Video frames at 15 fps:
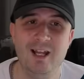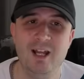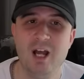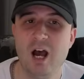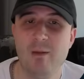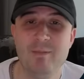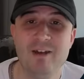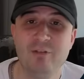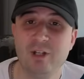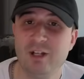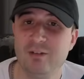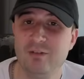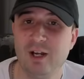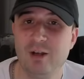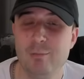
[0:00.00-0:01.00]
I'm never
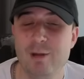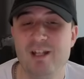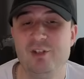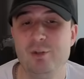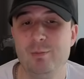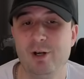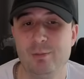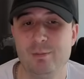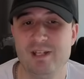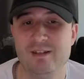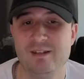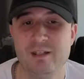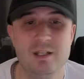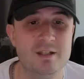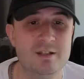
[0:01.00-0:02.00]
going to recommend you buy
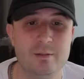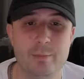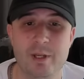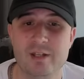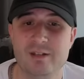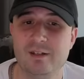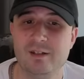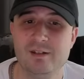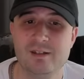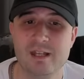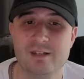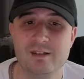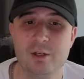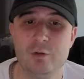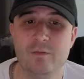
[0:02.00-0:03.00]
PC ETBs because they're
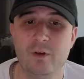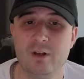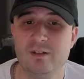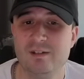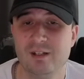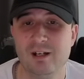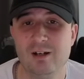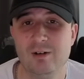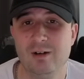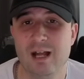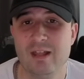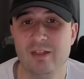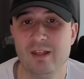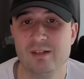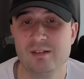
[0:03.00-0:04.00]
so volatile
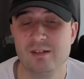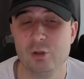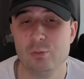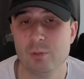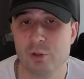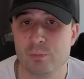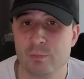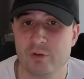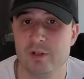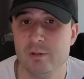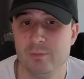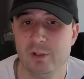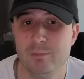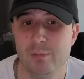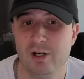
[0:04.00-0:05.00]
and there's so much
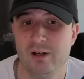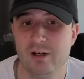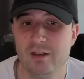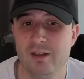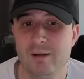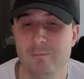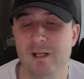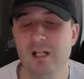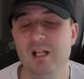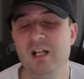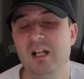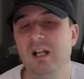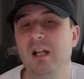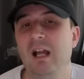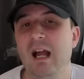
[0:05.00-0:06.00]
premium behind them.
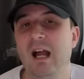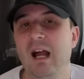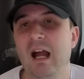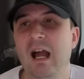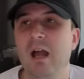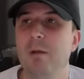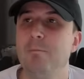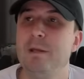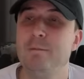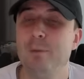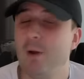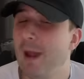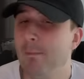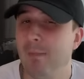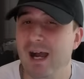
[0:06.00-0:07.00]
People
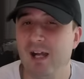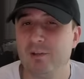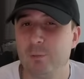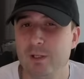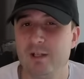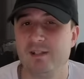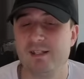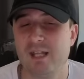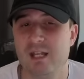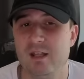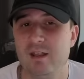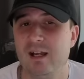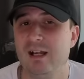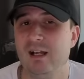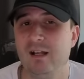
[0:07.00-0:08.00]
get mad when I say
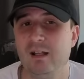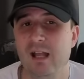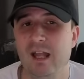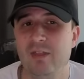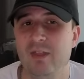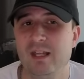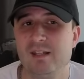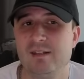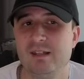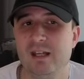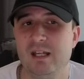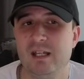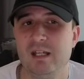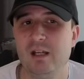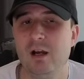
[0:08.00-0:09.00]
that, and they
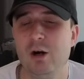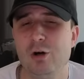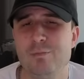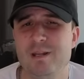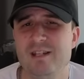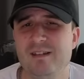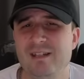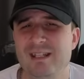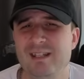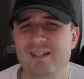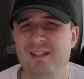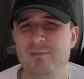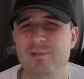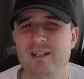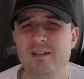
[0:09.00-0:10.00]
say, oh, PC
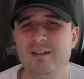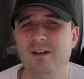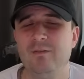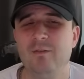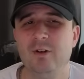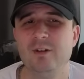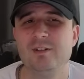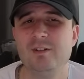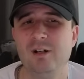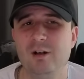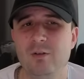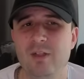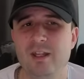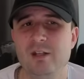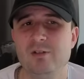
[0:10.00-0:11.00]
ETBs aren't
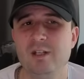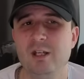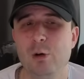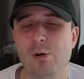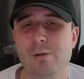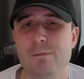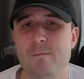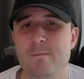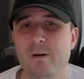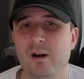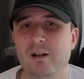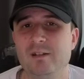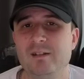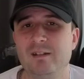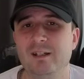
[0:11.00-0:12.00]
volatile, they only go up in
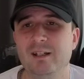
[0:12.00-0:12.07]
price.